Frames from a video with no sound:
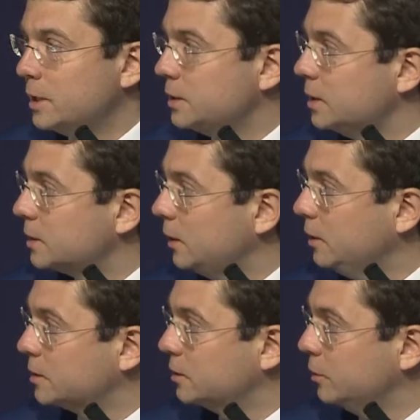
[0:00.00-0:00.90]

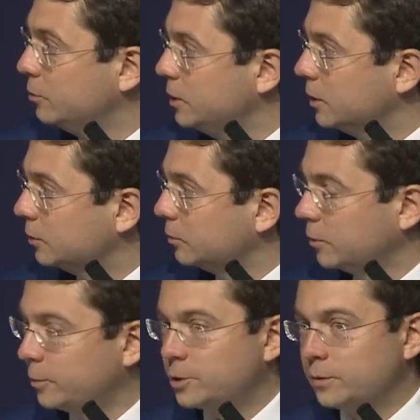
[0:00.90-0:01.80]
and
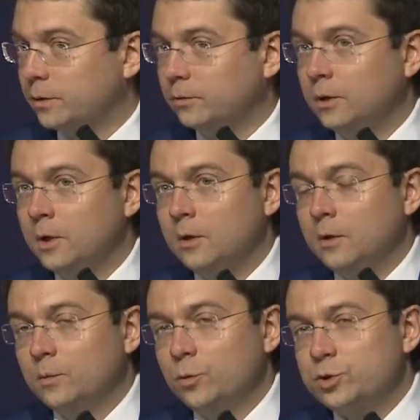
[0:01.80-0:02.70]
the
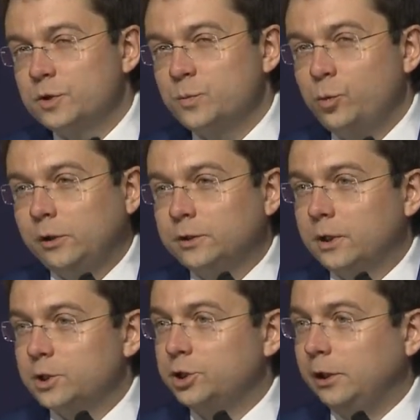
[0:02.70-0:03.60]
Muscovites
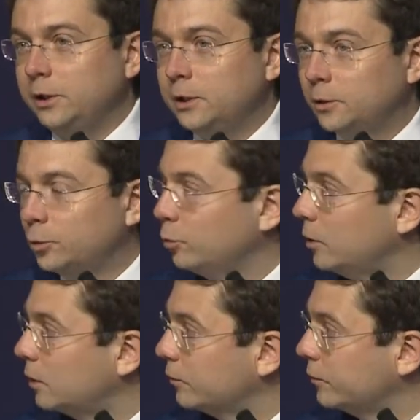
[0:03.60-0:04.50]
and the
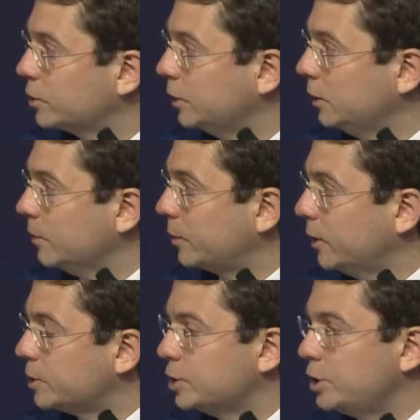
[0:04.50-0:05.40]
guests, no
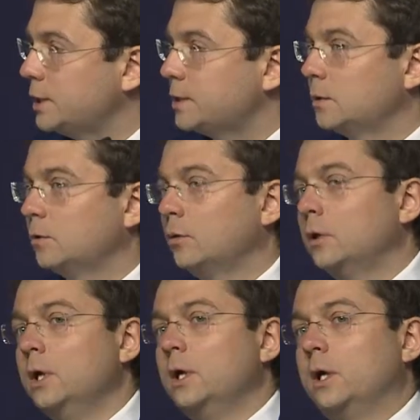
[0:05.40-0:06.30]
one can
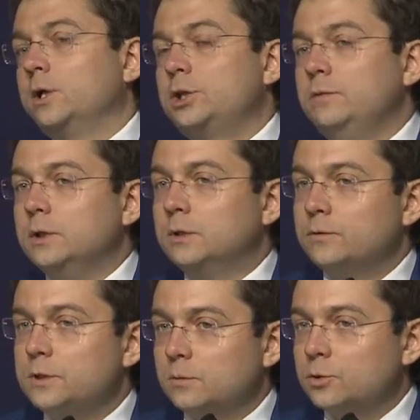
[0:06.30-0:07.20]
just not
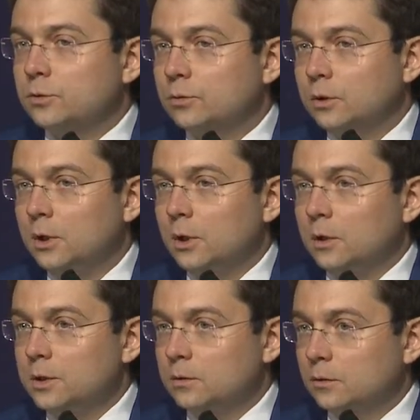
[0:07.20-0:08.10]

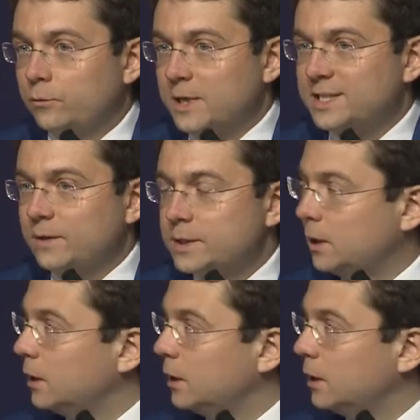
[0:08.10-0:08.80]
but like it.